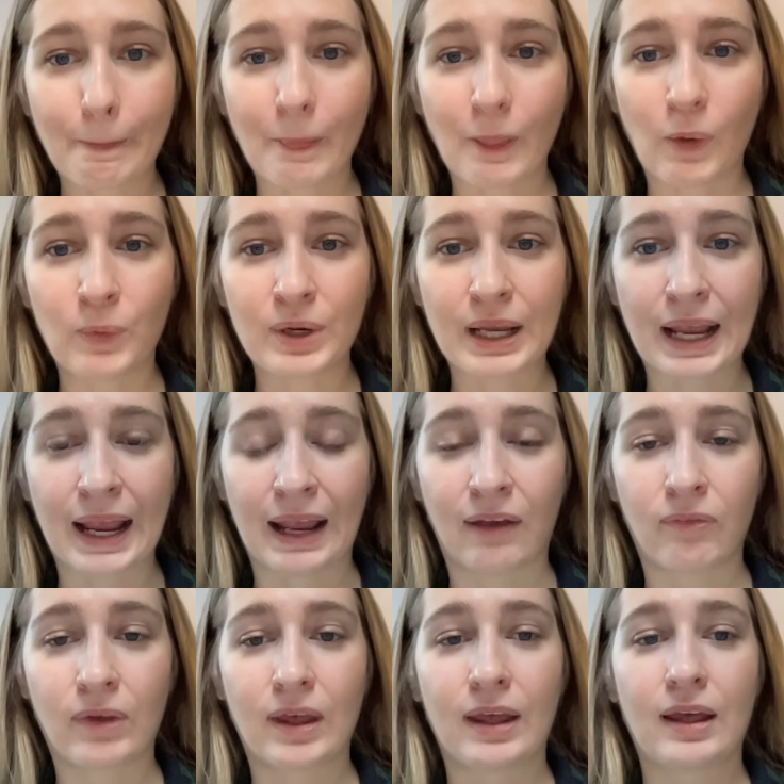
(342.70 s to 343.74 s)
Okay,
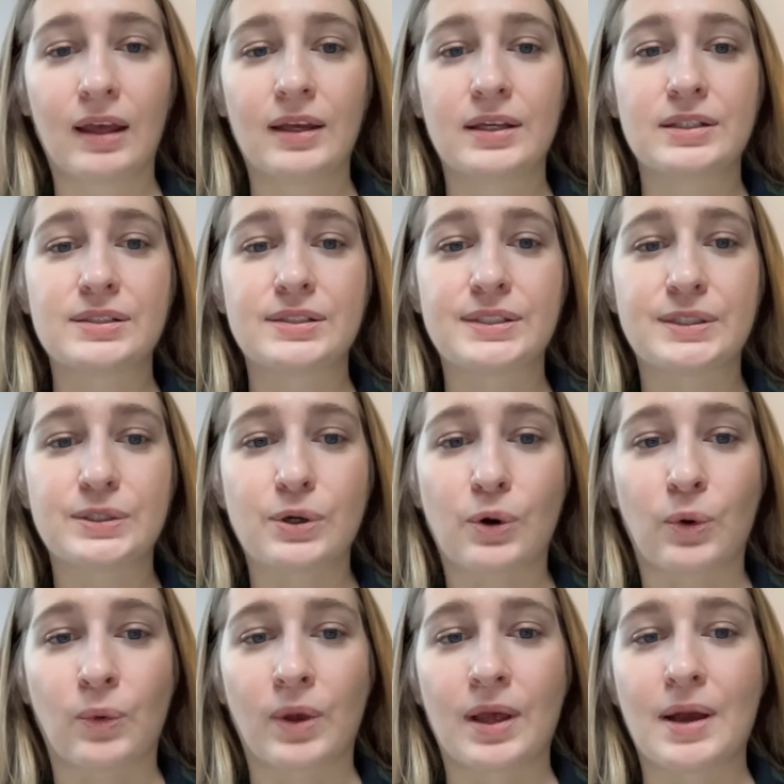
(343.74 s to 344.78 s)

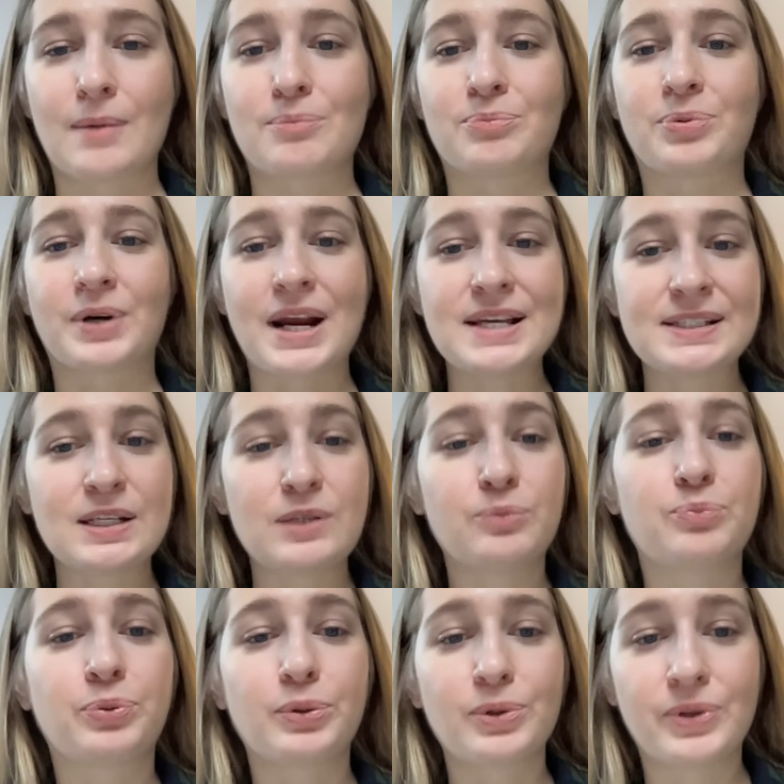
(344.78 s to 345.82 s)
so press
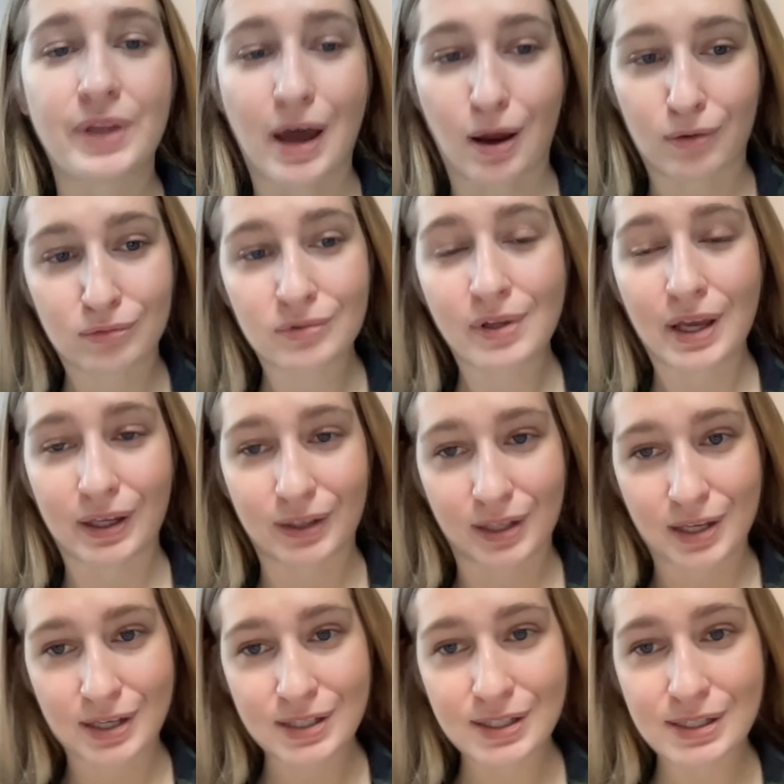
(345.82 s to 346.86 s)
and pull down like
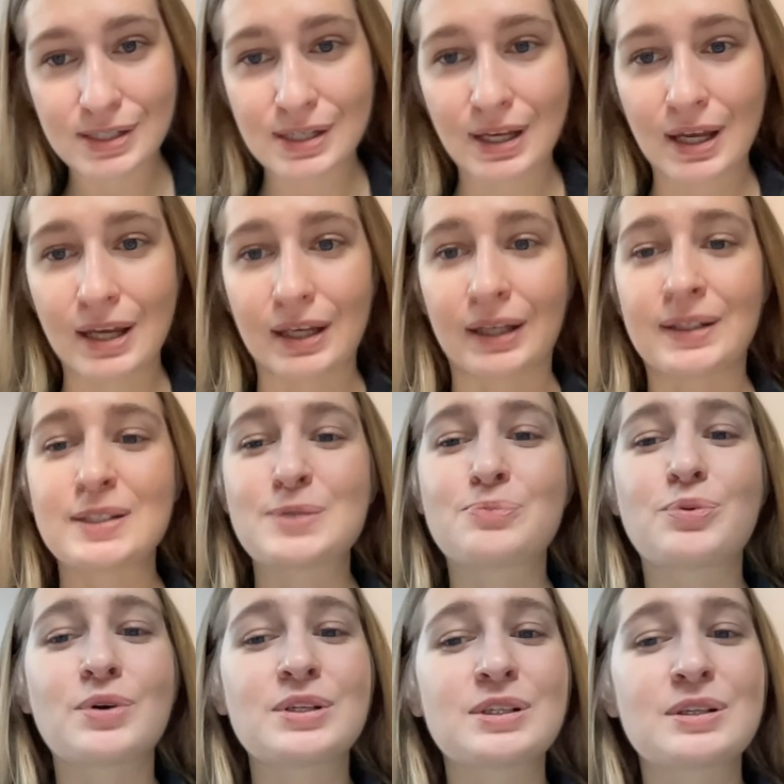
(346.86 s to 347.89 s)
this. It is
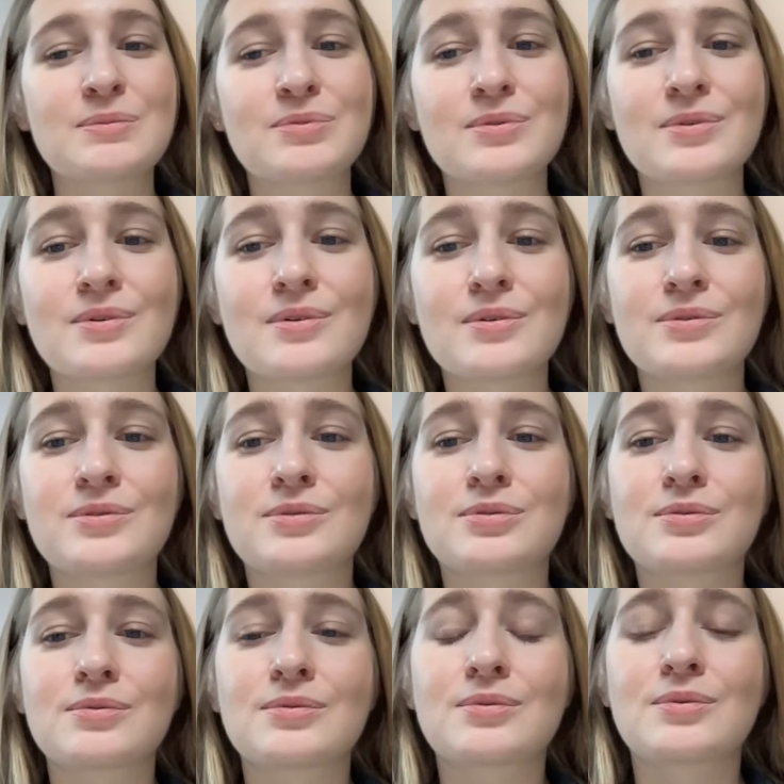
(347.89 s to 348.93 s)
possible
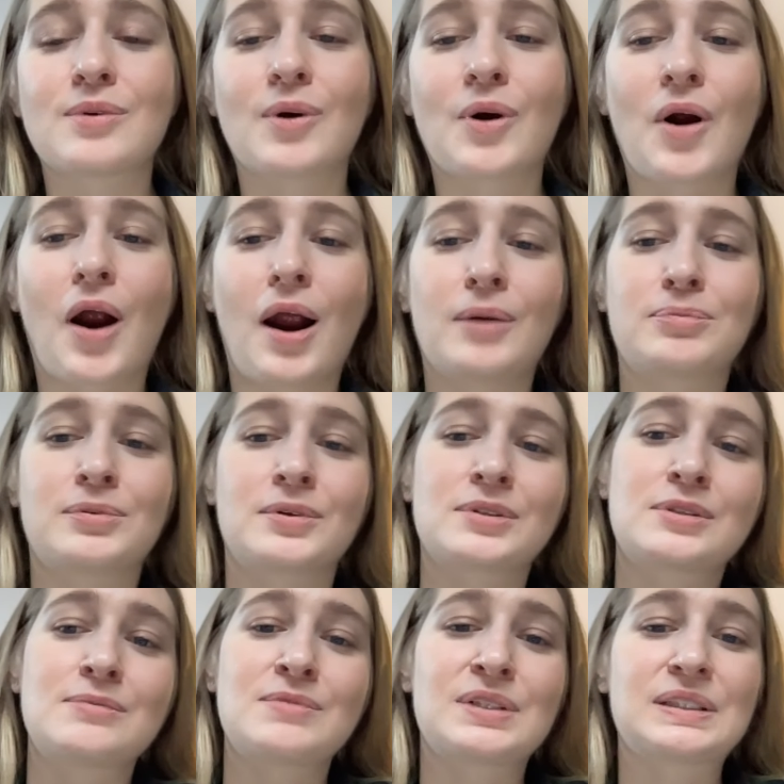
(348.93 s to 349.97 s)
to
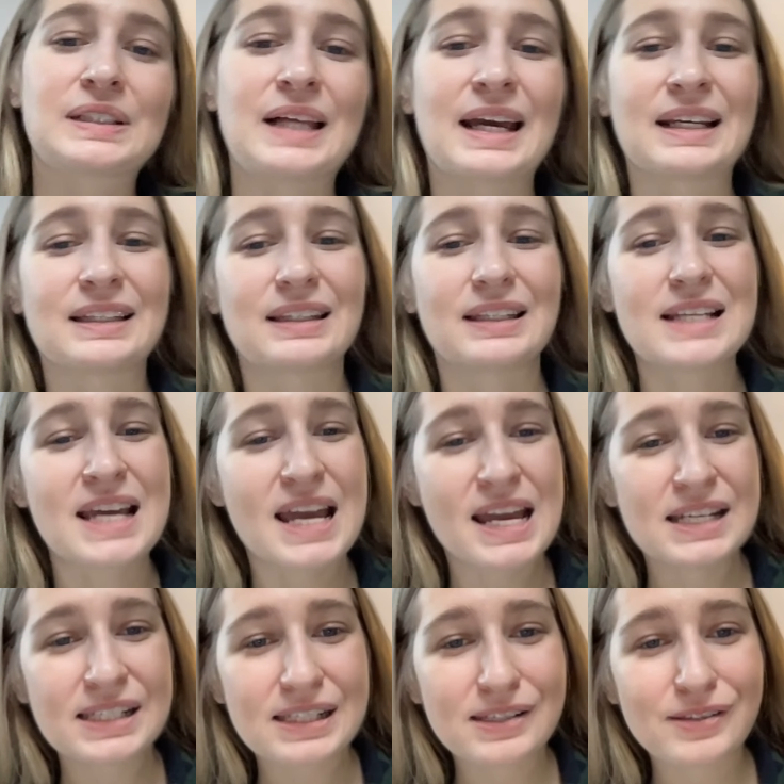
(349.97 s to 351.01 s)
approximate like
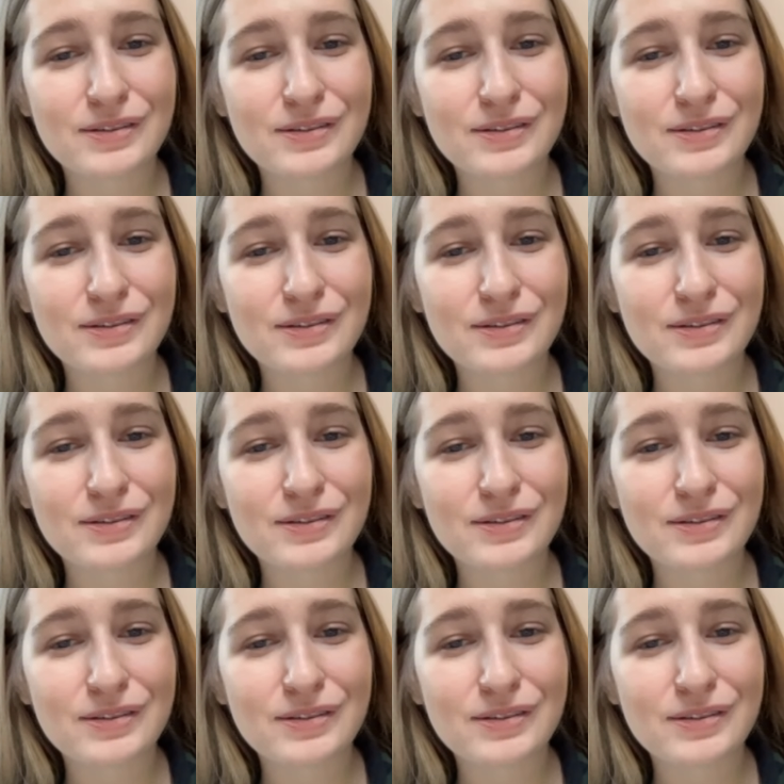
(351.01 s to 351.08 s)
this.